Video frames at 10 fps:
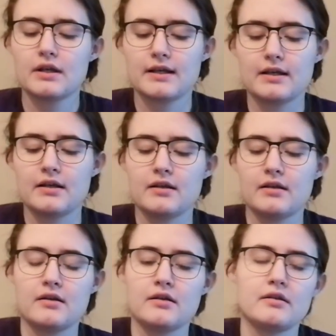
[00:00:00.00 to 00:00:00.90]

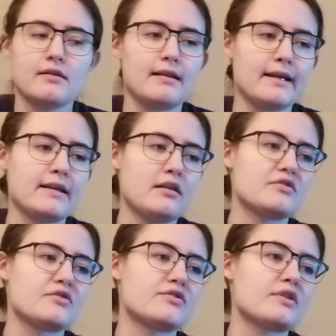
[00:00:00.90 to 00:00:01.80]
And the
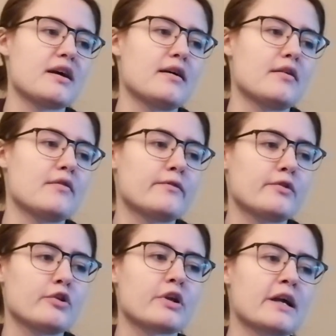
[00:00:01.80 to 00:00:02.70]
leggies have a
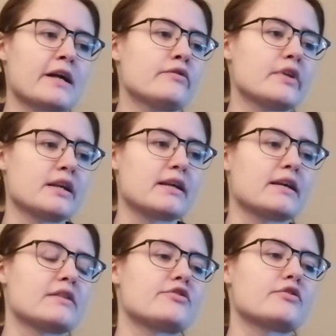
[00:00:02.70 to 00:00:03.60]
lot of counting
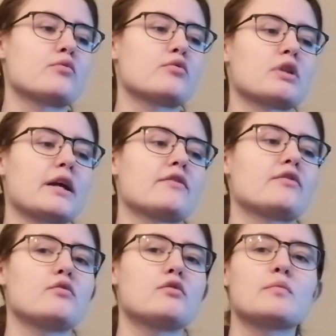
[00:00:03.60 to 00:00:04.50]
again, so I would like
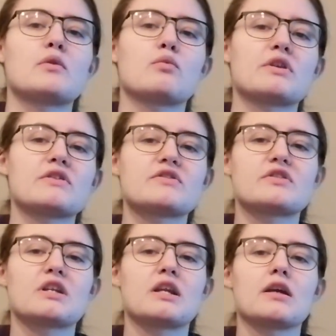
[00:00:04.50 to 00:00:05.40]
to do them in one
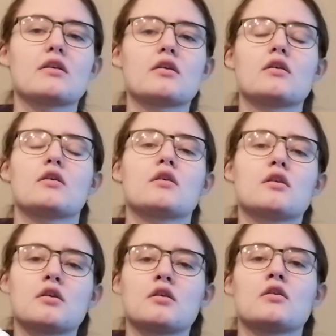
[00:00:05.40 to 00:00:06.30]
sitting.
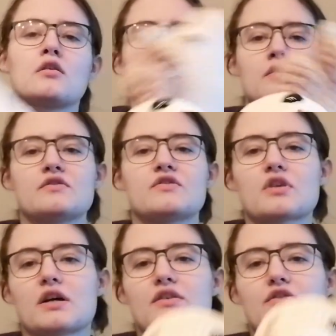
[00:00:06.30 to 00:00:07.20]

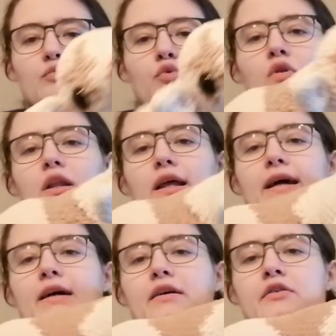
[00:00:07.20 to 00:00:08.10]
Sizable
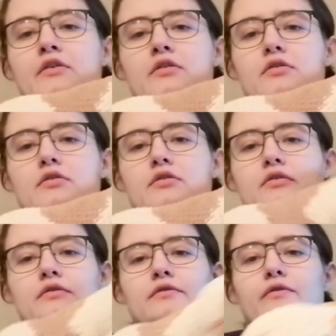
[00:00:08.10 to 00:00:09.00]
lad.
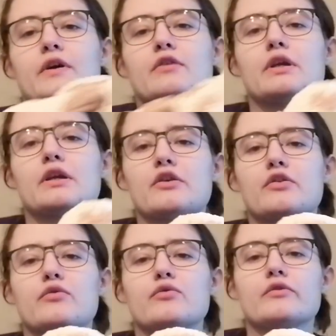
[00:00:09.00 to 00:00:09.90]
Very
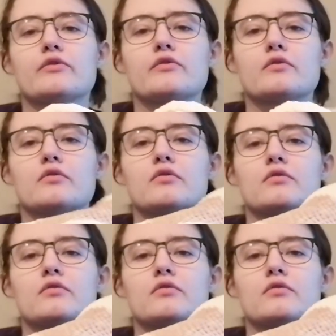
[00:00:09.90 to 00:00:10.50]
cute.